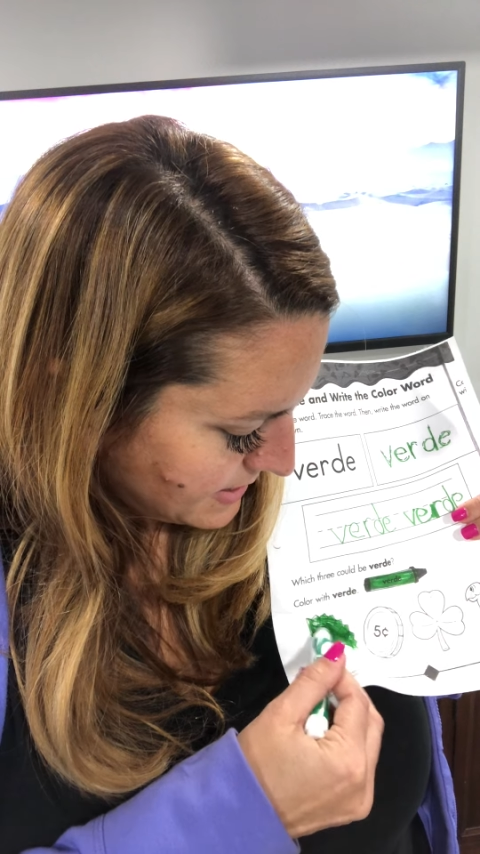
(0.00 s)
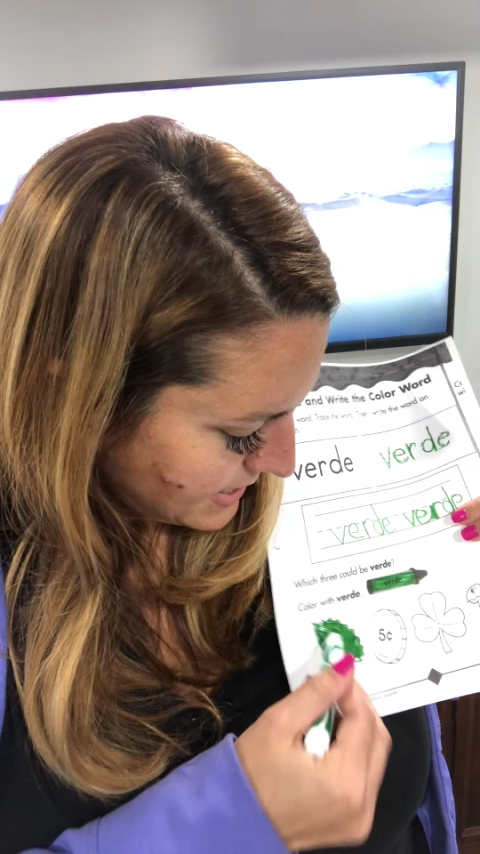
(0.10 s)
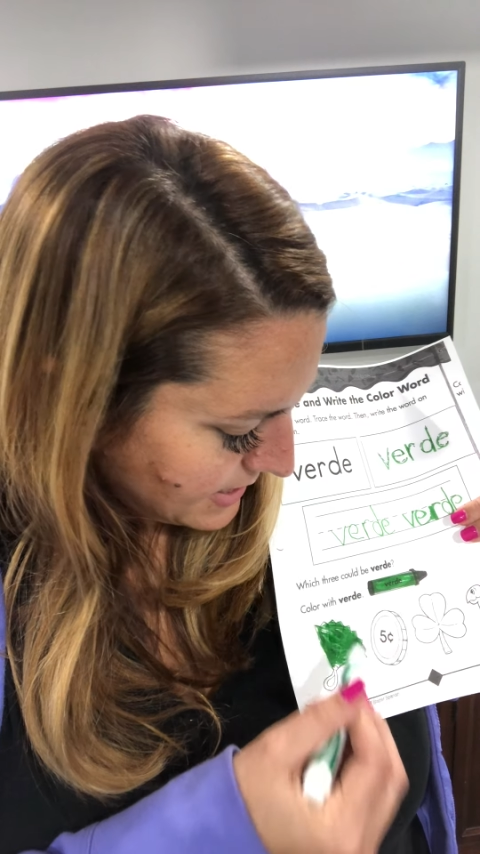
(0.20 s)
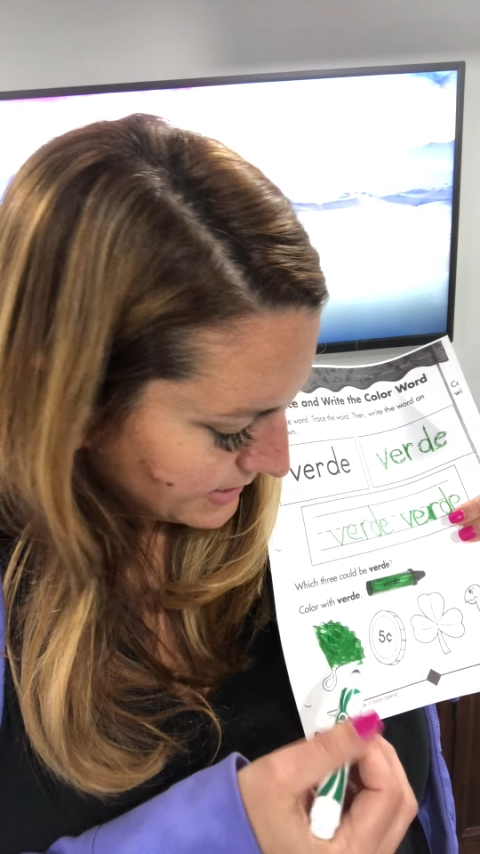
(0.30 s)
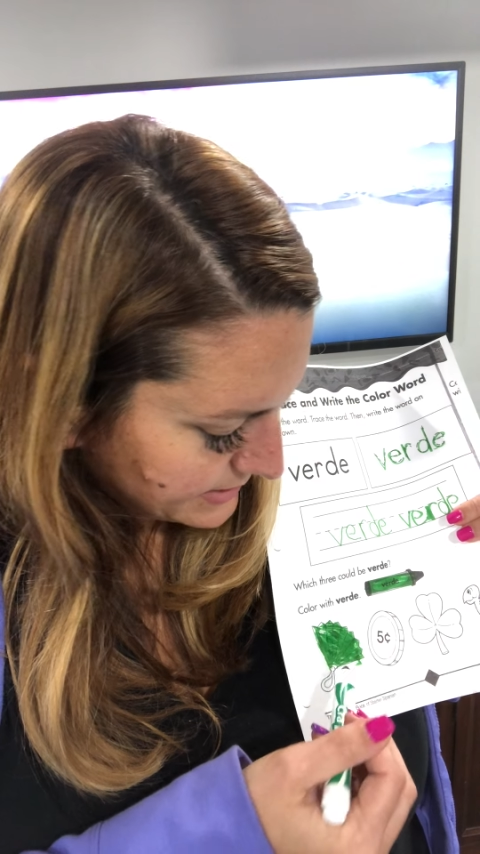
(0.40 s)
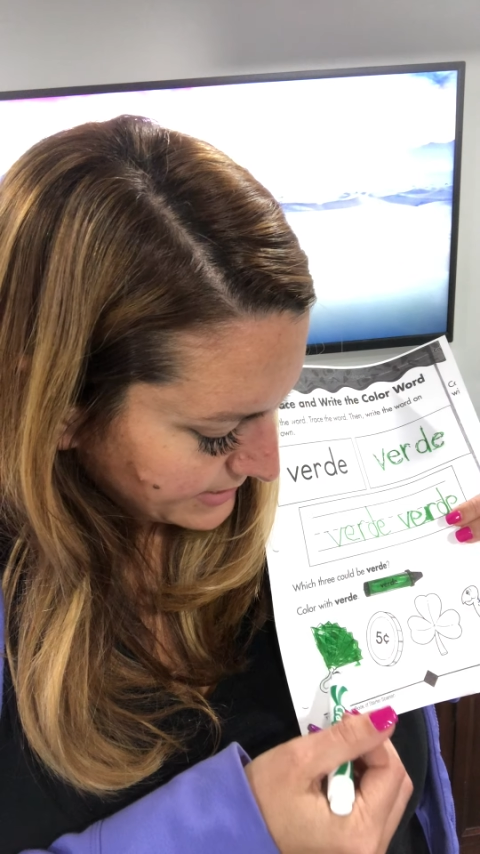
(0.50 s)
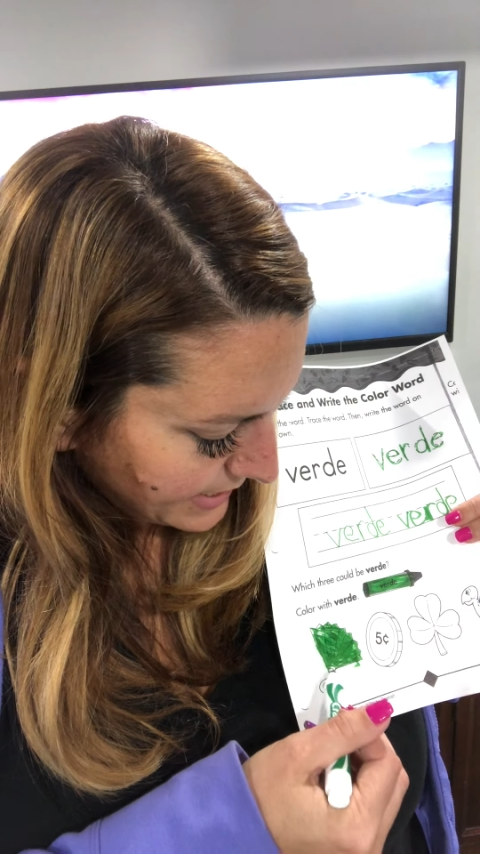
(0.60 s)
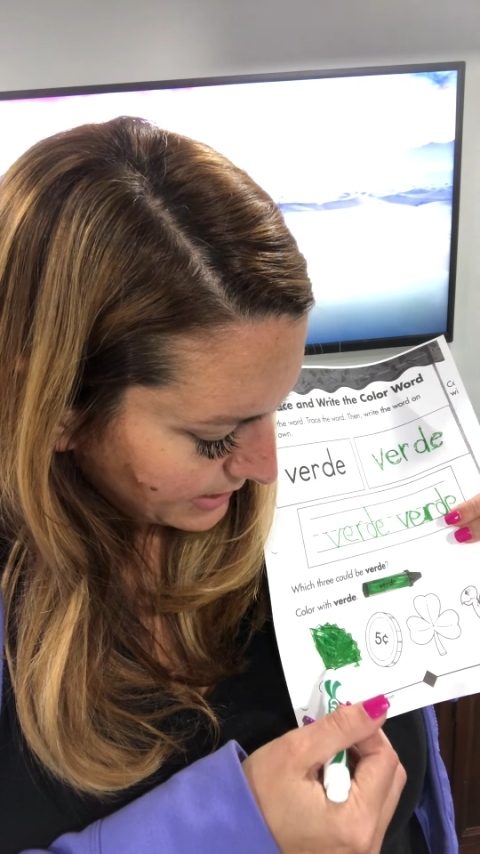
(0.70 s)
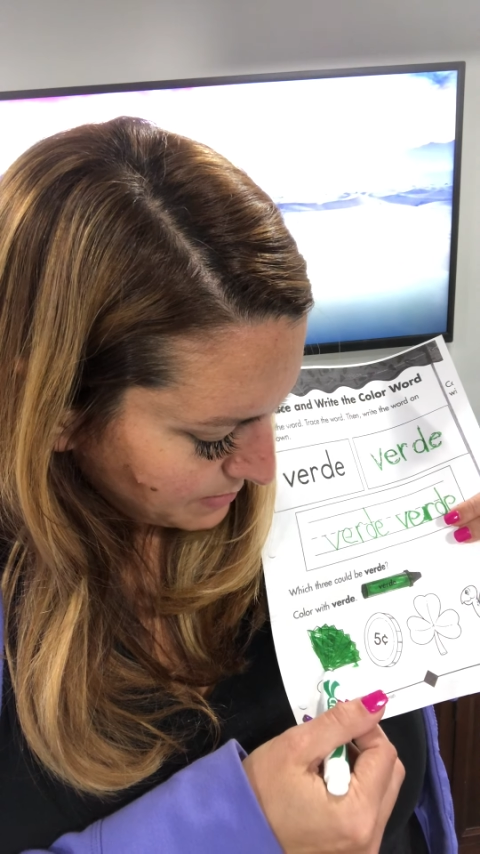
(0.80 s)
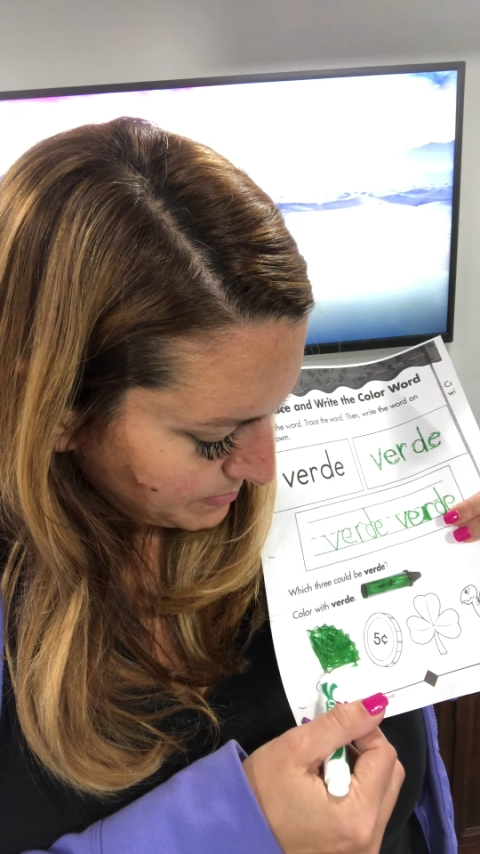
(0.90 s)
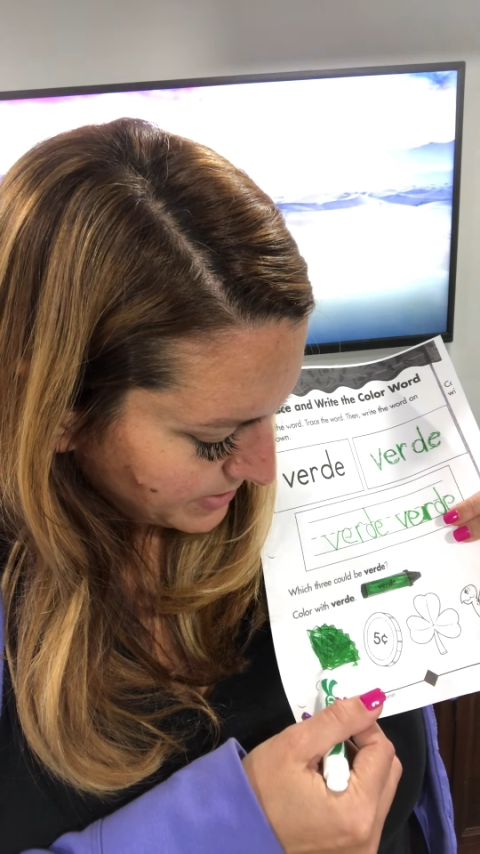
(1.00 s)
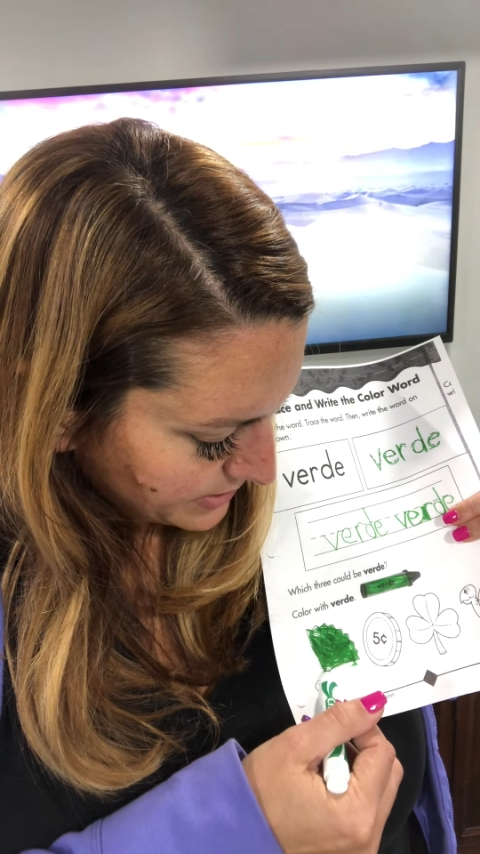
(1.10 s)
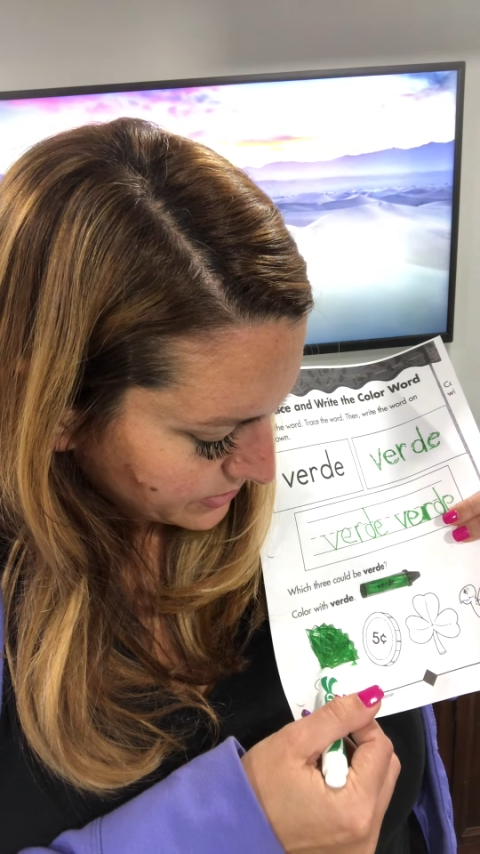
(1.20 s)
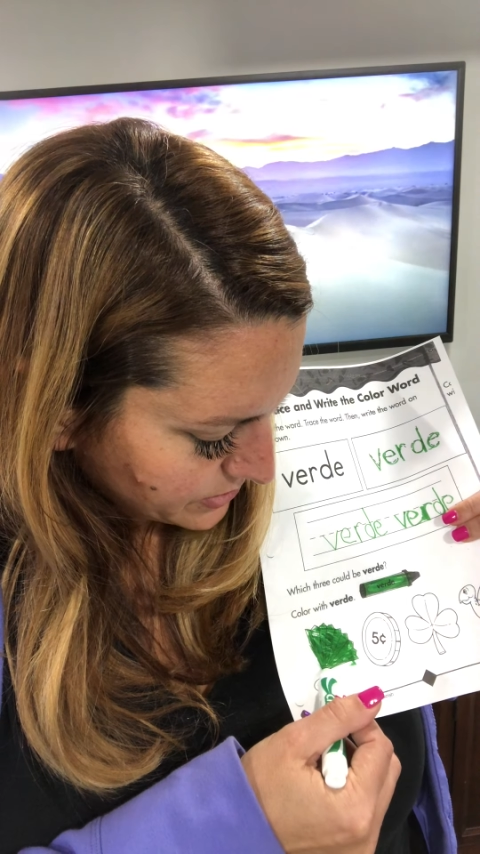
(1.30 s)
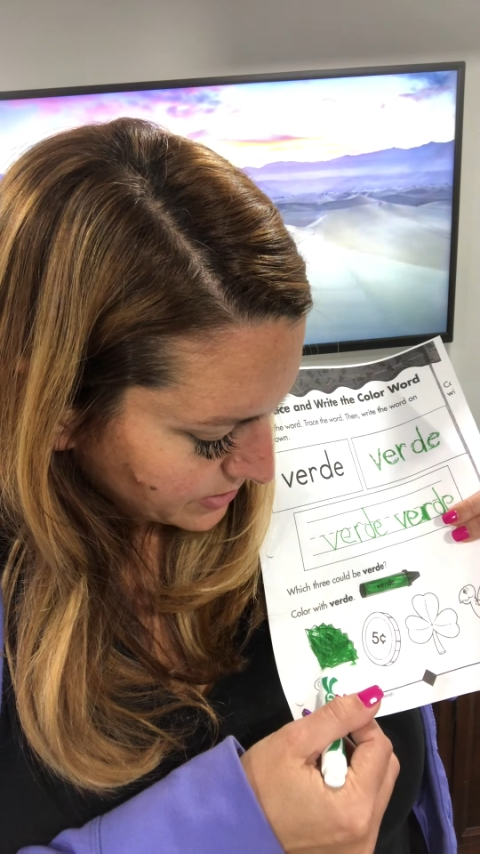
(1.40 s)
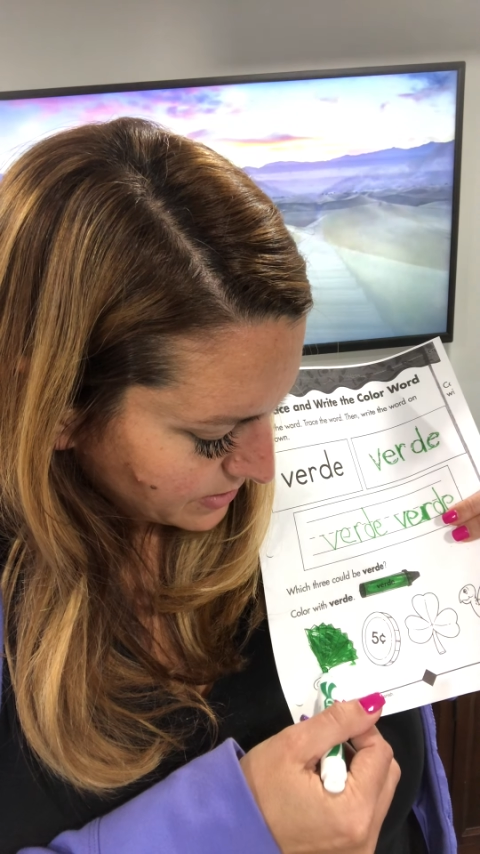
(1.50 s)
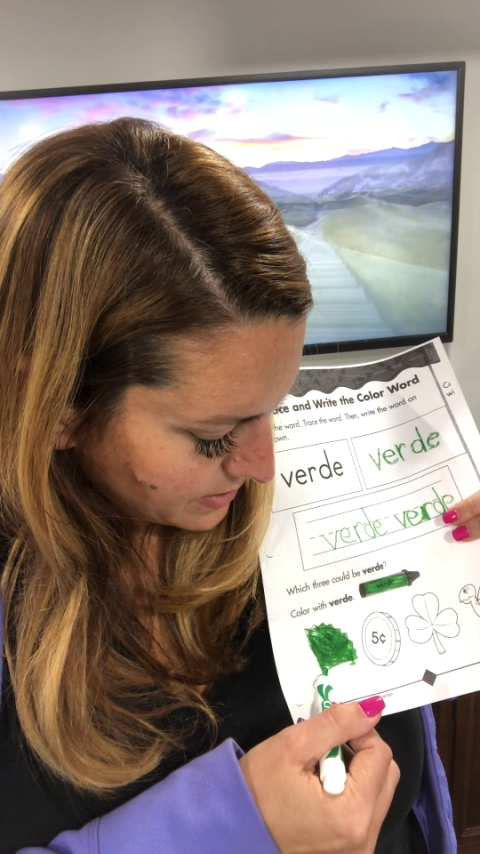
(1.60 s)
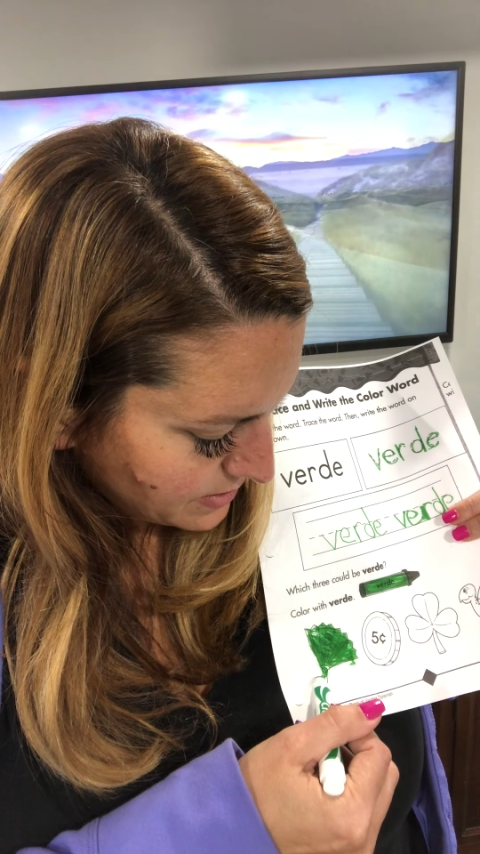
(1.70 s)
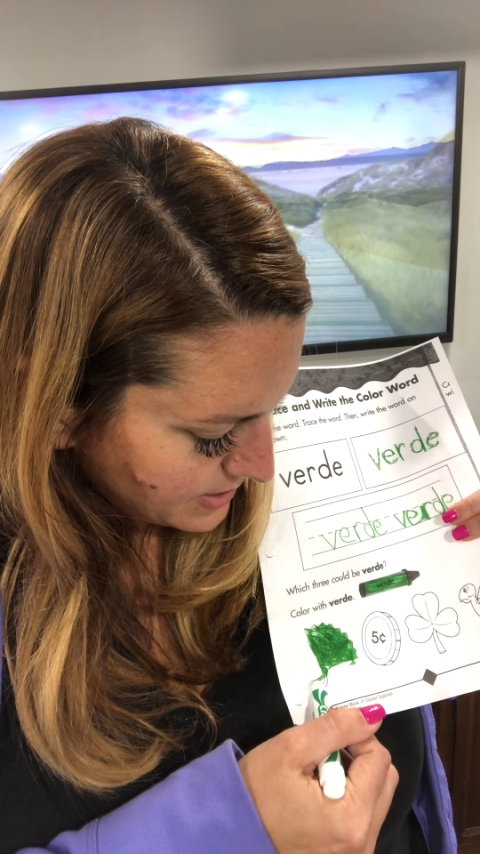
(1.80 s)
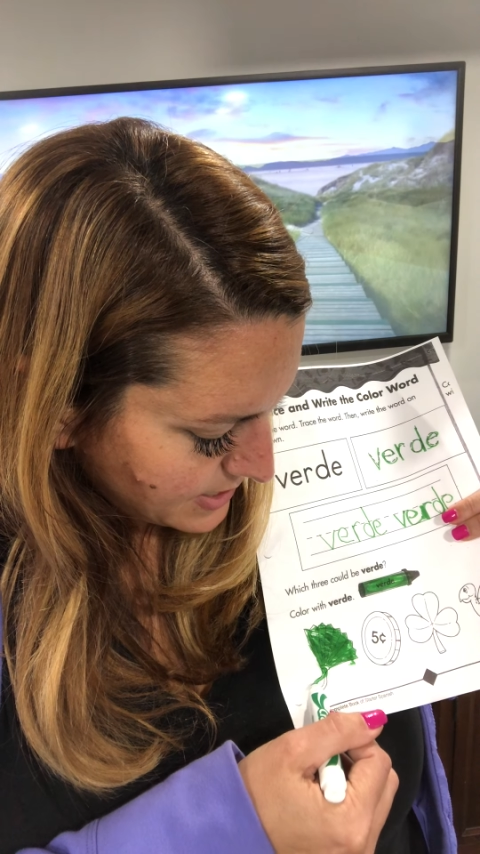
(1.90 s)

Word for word: Then the second picture